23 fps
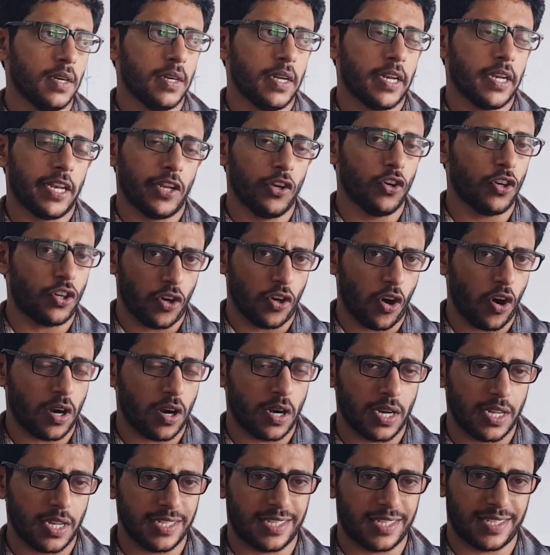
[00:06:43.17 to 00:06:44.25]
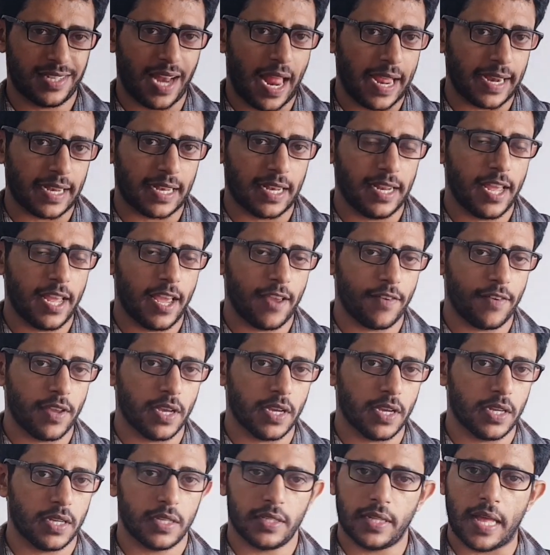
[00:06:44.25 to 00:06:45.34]
neutron is slightly
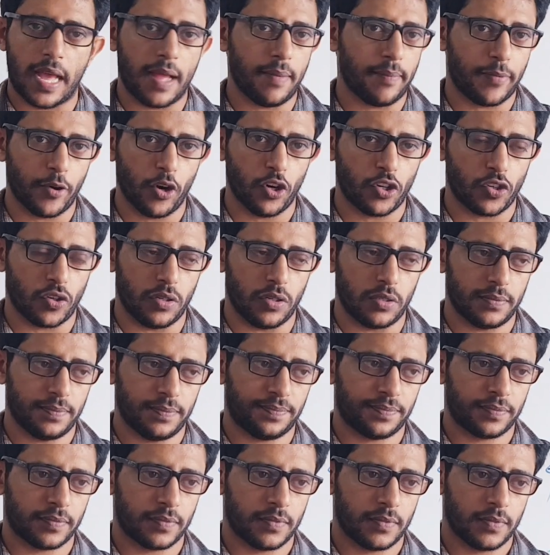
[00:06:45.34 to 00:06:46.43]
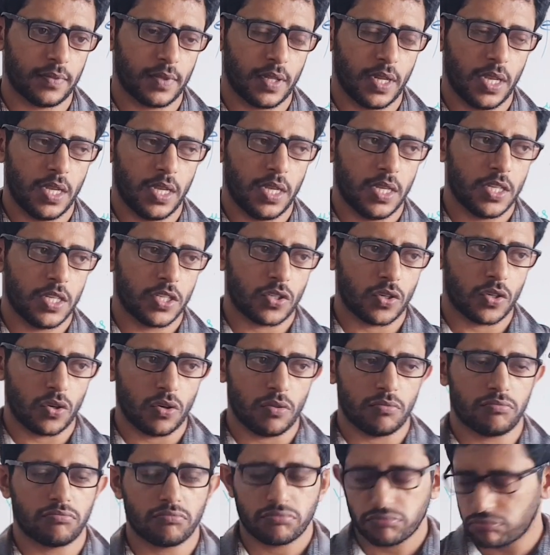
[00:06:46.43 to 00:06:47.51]
heavier than proton. So
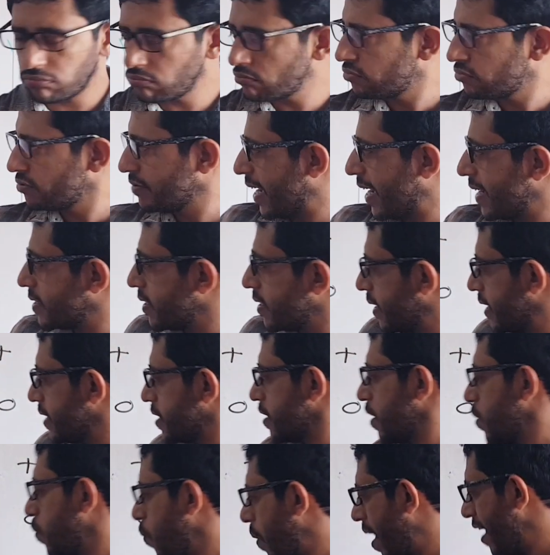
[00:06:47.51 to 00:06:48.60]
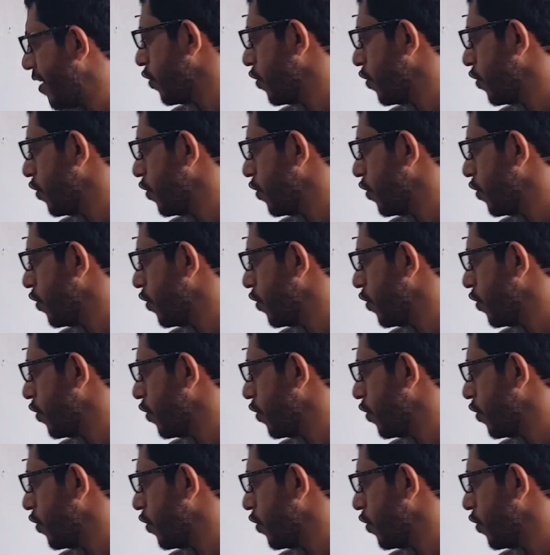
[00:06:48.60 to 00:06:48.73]
that's the reason why you